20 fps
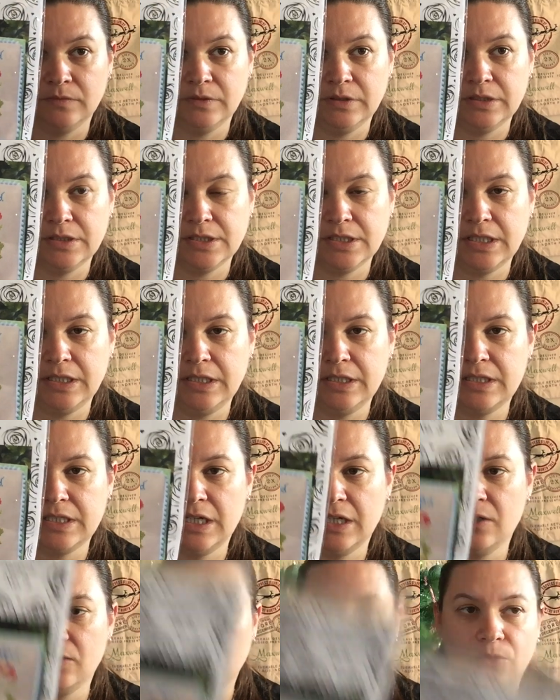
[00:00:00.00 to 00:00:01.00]
It's getting
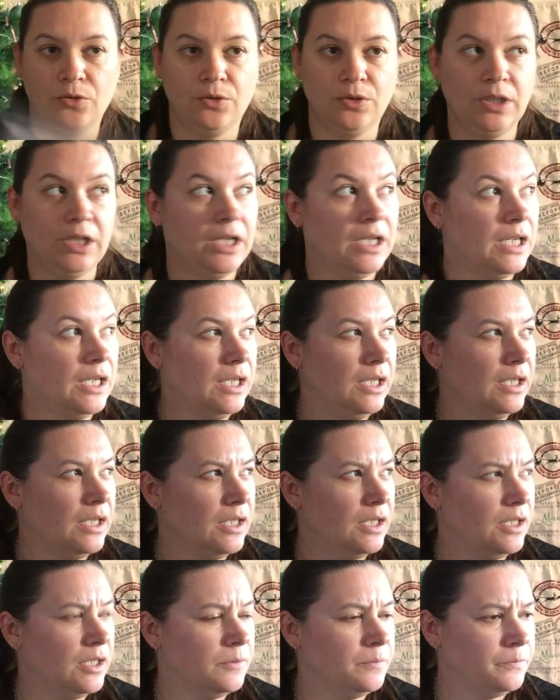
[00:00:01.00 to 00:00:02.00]
done on a
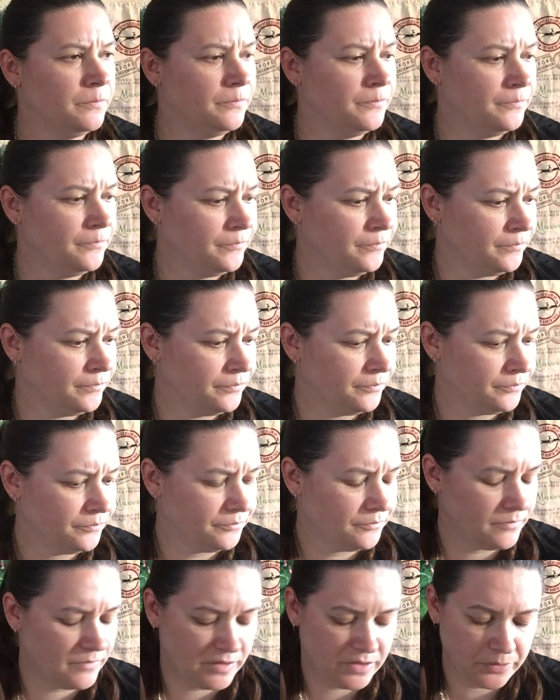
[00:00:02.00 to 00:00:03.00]

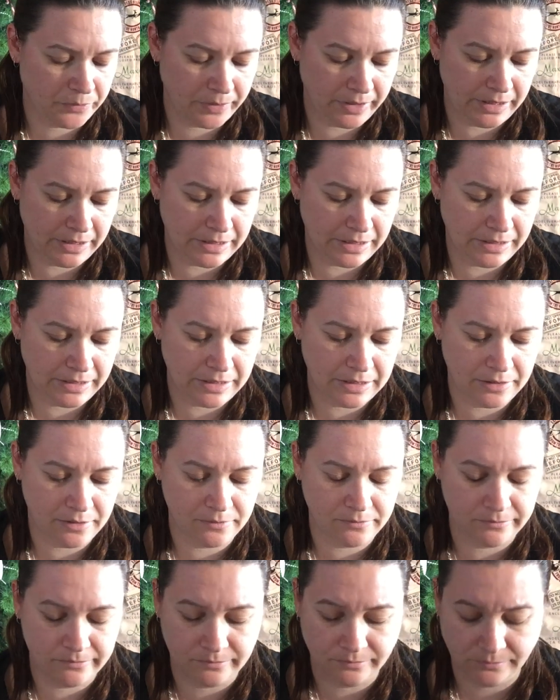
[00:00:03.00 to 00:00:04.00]
28 count